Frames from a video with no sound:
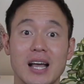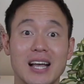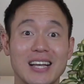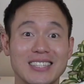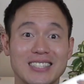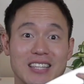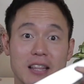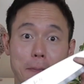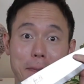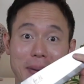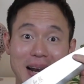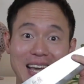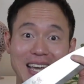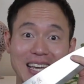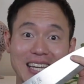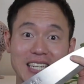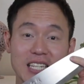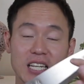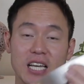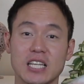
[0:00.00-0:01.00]
So the
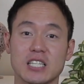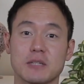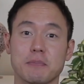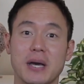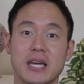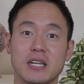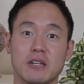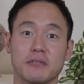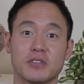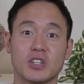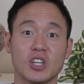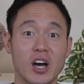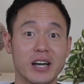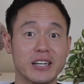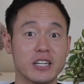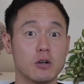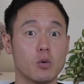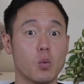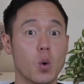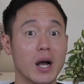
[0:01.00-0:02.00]
blade is made of
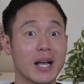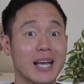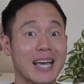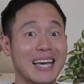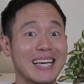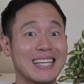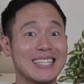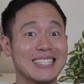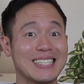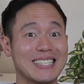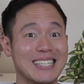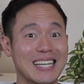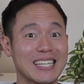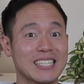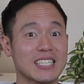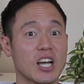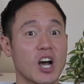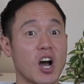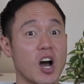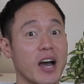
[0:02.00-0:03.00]
Dido
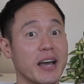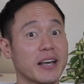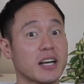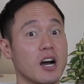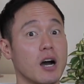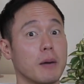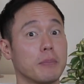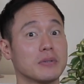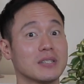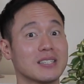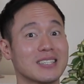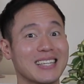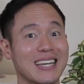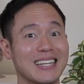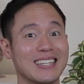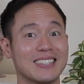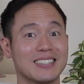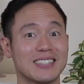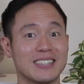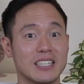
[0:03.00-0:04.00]
1K6 high carbon
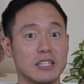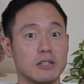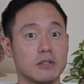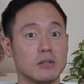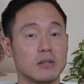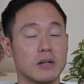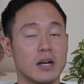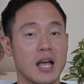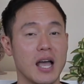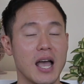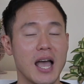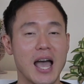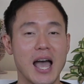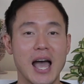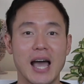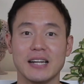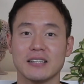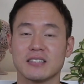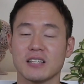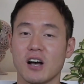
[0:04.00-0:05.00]
stainless steel
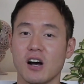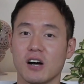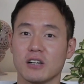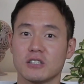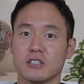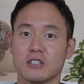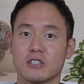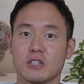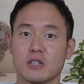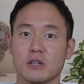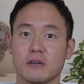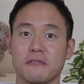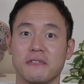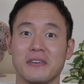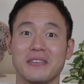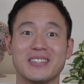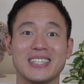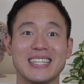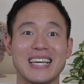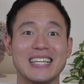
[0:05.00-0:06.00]
and it's hardened to
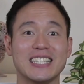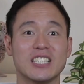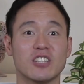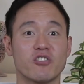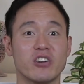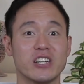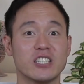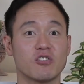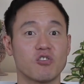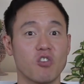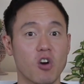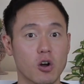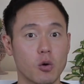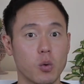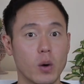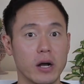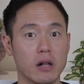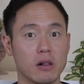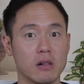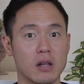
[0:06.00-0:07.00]
58 degrees
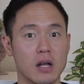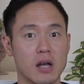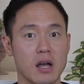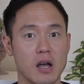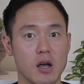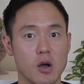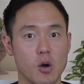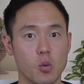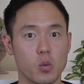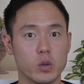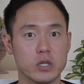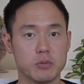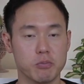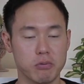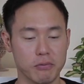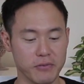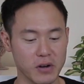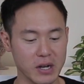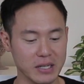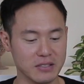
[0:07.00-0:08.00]
Rockwell, which
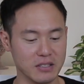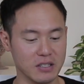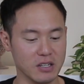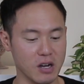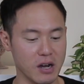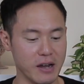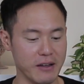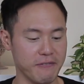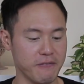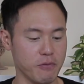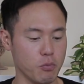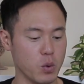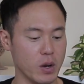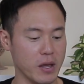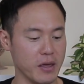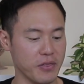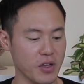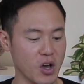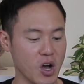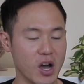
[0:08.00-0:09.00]
provides a knife
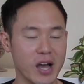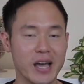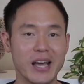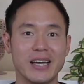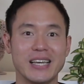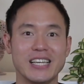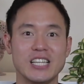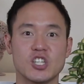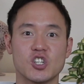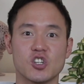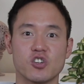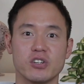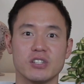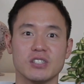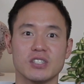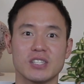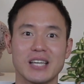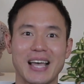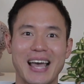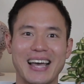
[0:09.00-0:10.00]
with higher
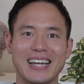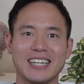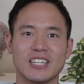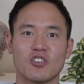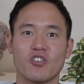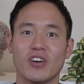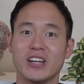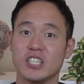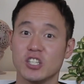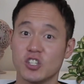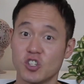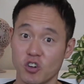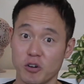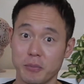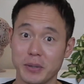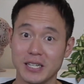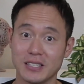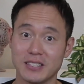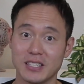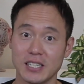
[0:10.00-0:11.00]
endurance and greater
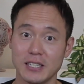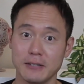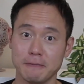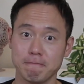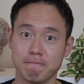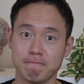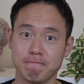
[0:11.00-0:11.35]
durability.